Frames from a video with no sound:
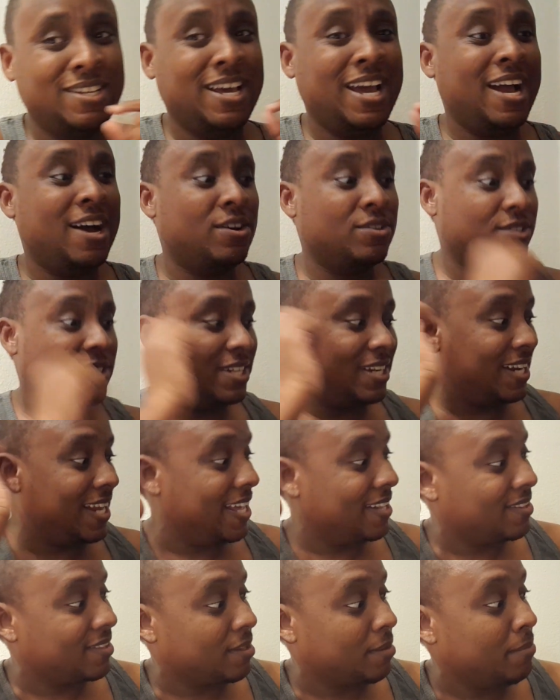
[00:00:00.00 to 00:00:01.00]
and how to
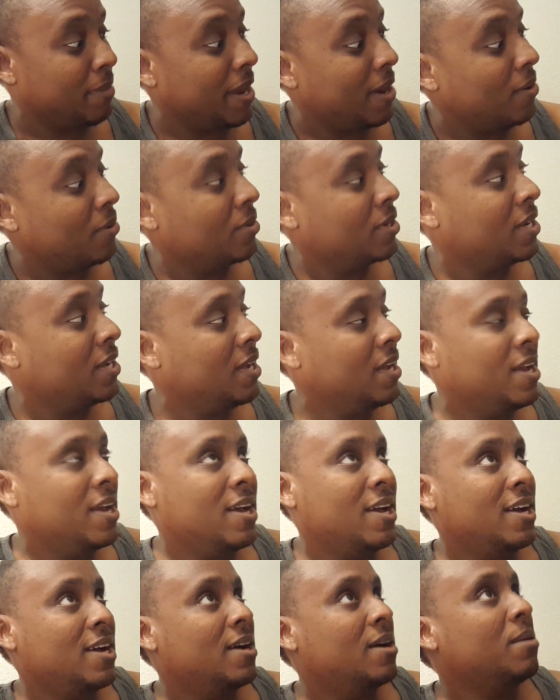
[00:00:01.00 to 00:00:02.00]
let them out,
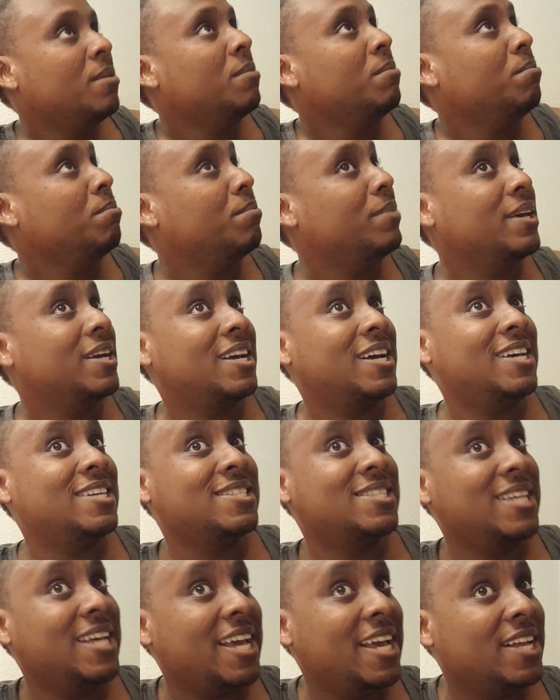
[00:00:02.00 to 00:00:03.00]

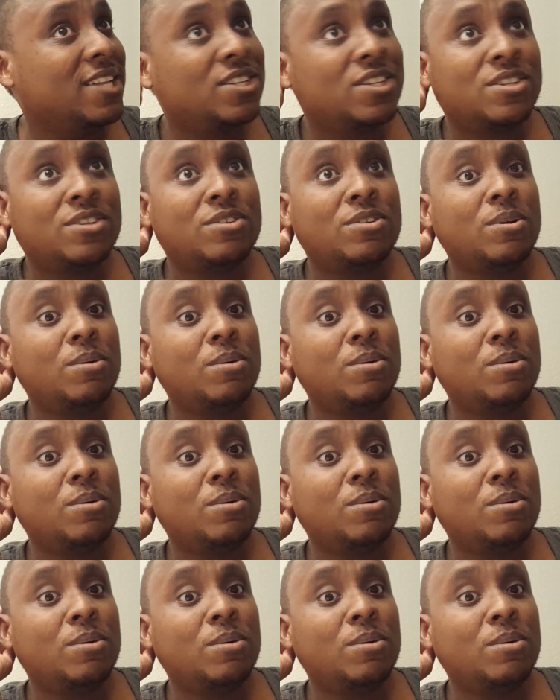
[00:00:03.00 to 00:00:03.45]
because it